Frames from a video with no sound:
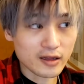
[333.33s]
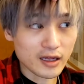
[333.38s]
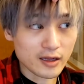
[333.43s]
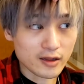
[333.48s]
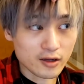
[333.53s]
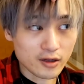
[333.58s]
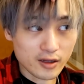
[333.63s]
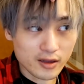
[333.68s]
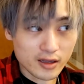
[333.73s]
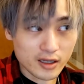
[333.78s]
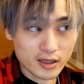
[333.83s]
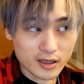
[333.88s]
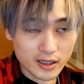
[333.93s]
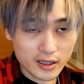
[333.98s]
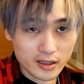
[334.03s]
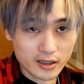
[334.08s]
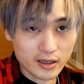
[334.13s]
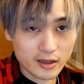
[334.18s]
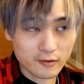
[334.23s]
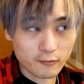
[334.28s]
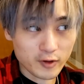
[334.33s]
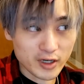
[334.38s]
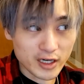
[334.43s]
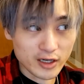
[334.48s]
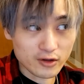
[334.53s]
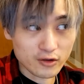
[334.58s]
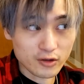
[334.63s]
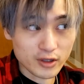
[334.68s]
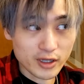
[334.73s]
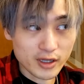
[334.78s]
As you can see, like when I
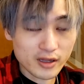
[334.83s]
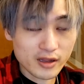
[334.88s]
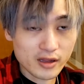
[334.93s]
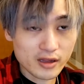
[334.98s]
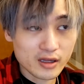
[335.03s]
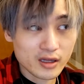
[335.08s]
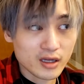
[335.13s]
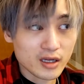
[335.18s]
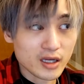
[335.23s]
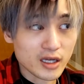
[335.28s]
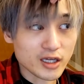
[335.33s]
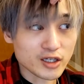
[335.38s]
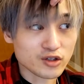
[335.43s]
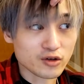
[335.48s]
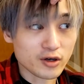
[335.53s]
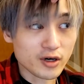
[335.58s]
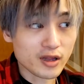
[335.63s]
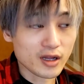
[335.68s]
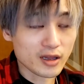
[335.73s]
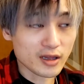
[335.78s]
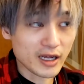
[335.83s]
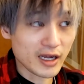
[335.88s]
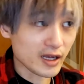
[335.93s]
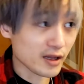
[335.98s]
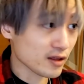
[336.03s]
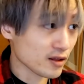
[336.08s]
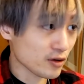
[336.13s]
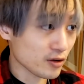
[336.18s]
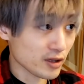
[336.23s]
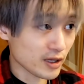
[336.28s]
do this, it shortens the
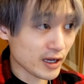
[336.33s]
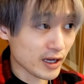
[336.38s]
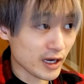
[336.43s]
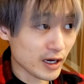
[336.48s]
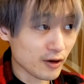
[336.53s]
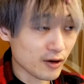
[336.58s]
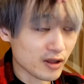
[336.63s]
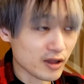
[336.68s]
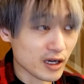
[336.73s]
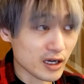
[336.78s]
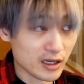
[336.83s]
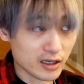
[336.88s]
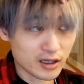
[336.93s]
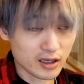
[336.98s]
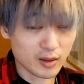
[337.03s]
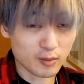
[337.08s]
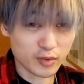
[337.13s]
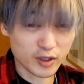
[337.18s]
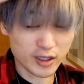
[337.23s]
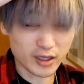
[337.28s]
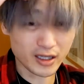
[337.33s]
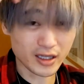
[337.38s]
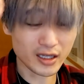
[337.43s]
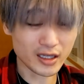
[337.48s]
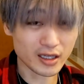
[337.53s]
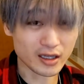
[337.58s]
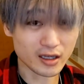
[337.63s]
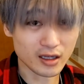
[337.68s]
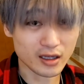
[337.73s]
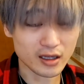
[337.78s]
length so the hair is not
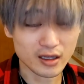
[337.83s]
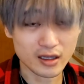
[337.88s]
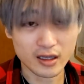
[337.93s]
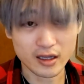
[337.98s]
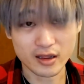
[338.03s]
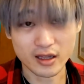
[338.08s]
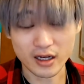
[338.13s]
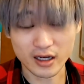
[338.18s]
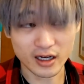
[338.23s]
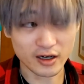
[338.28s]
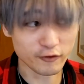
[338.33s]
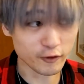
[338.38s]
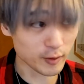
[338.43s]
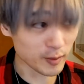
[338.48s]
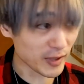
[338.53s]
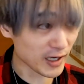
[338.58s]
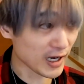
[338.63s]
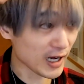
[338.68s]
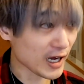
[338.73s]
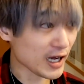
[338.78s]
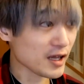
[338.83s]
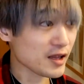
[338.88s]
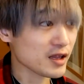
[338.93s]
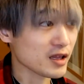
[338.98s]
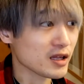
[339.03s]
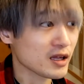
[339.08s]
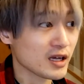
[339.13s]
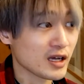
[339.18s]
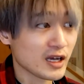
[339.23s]
completely, it's not covering my eyes.